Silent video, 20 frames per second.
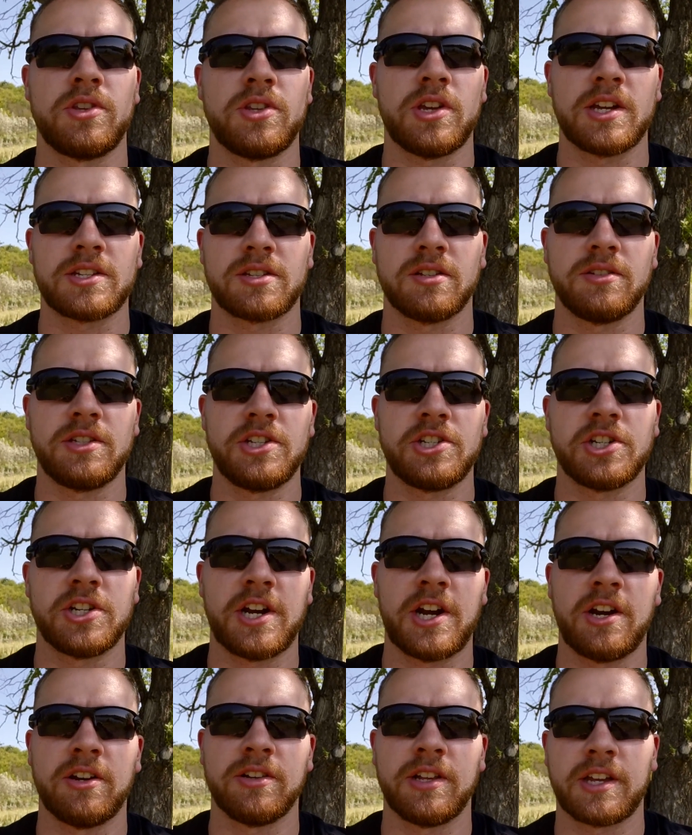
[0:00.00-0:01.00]
as a
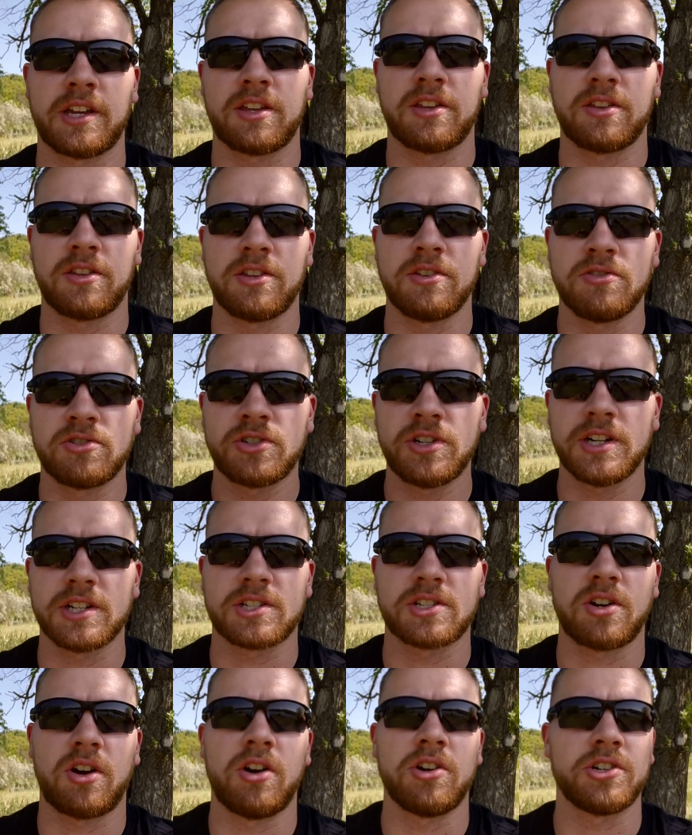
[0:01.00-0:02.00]
Legionnaire, like, you treat a
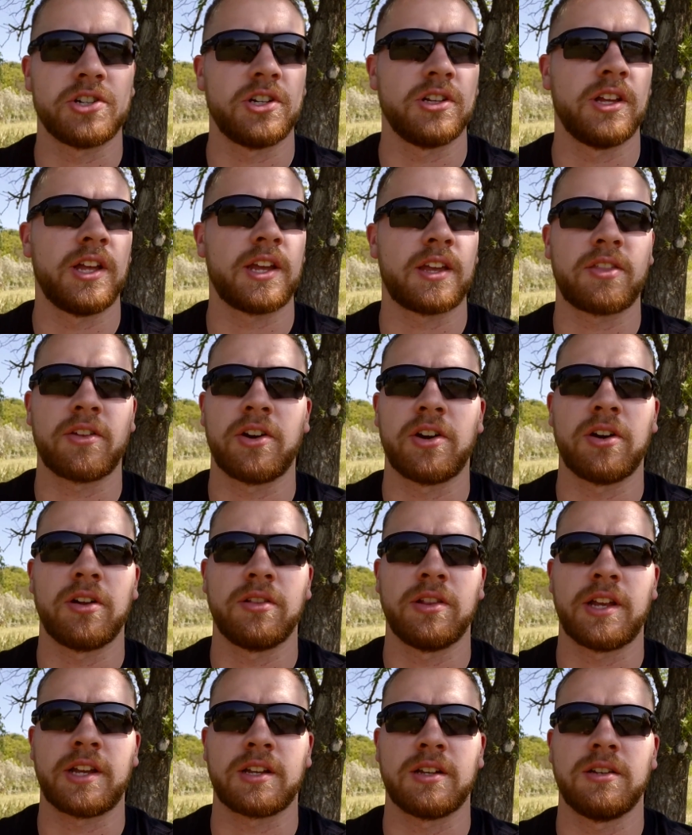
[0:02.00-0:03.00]
sergeant like they're
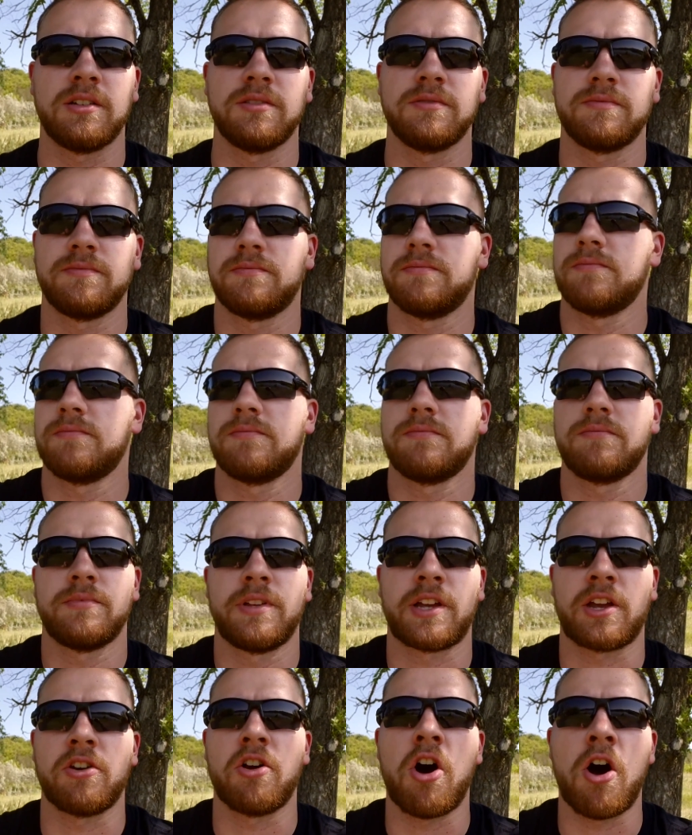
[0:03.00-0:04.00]

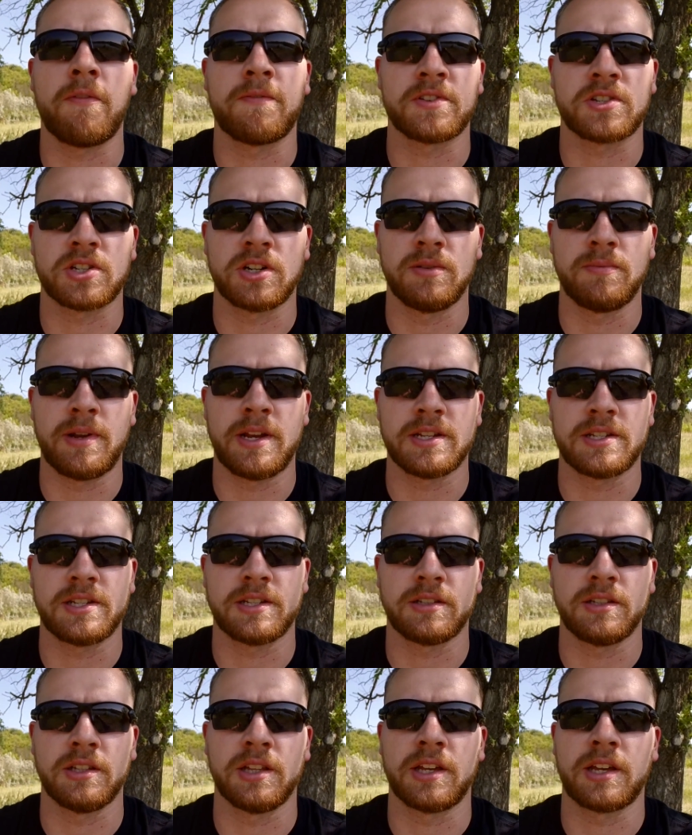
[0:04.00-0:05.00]
like an officer,
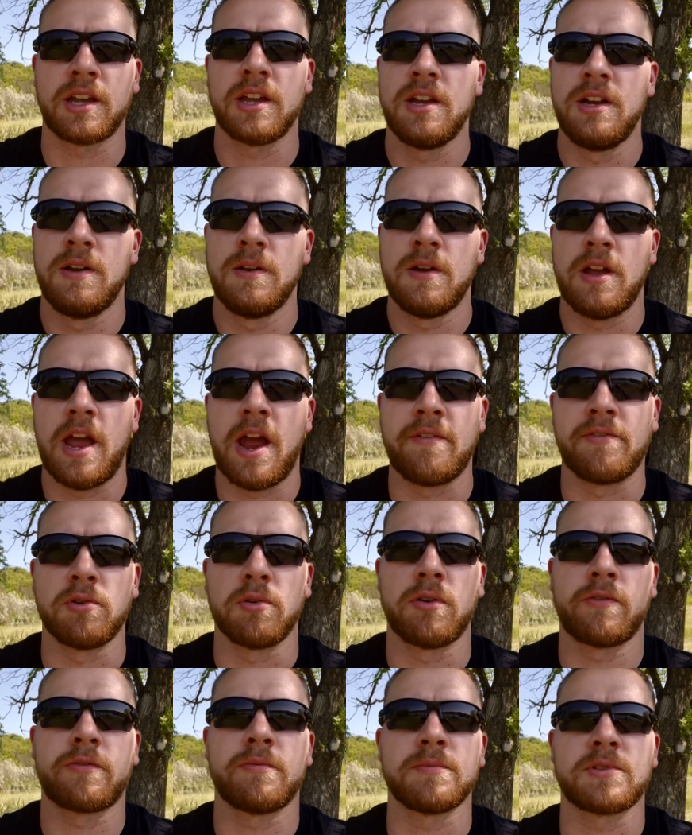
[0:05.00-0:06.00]
basically. Like,
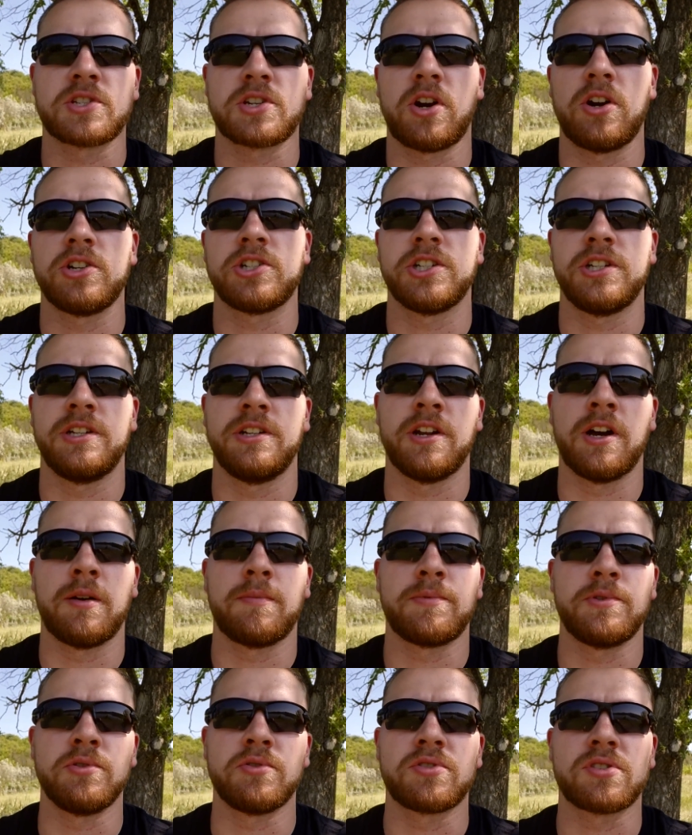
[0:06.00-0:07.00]
everyone from sergeant and up,
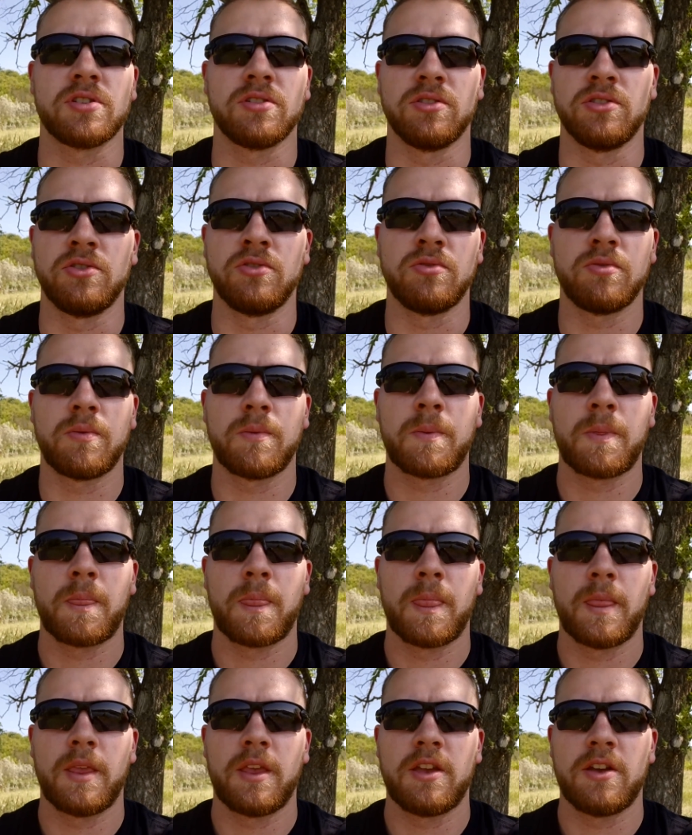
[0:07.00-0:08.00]
you salute,
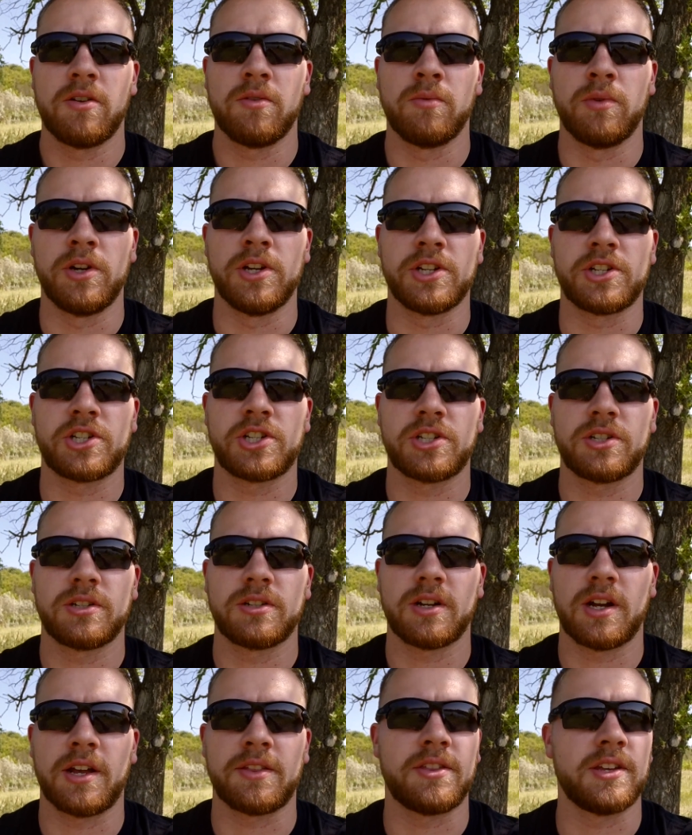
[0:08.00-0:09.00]
which
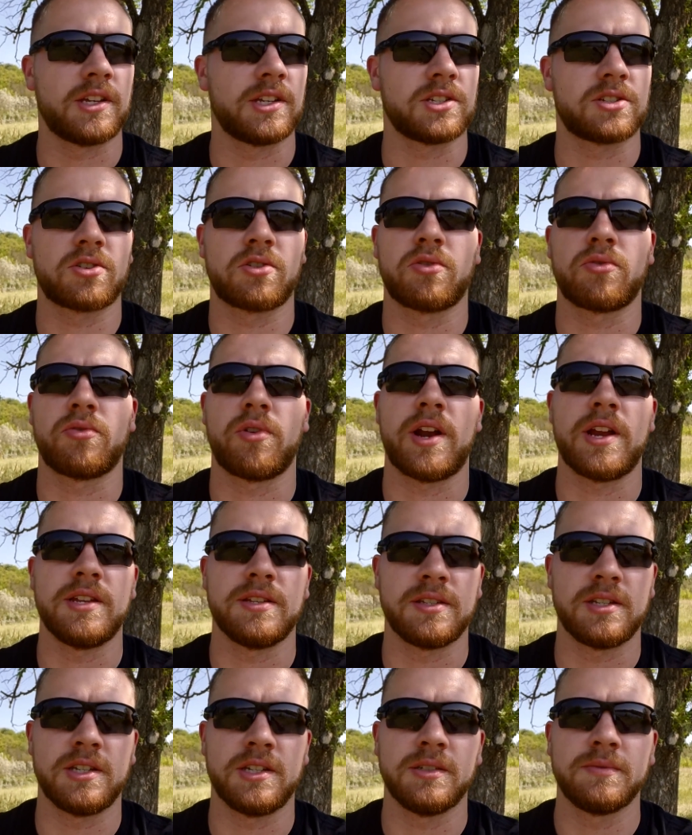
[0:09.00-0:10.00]
I think is
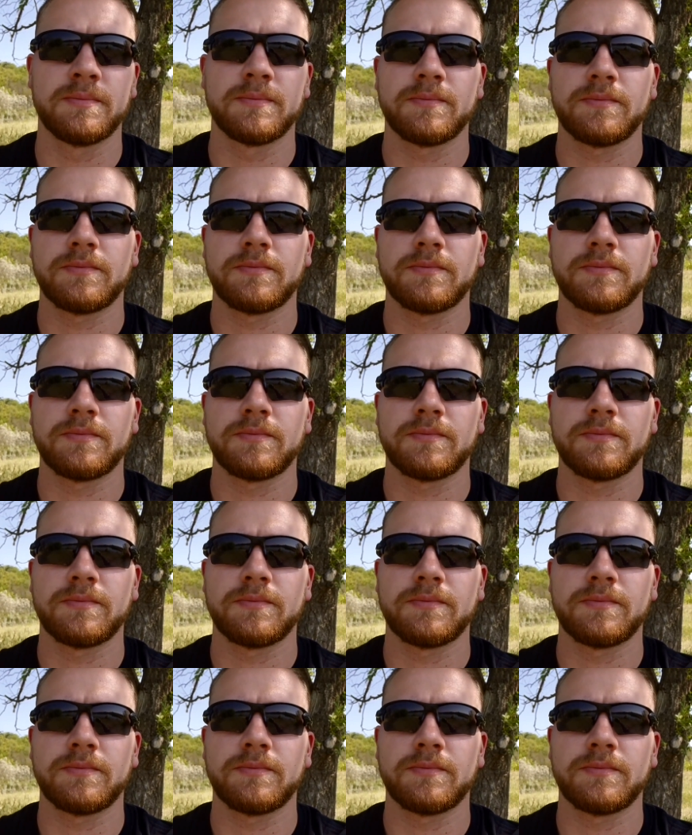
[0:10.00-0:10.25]
crazy.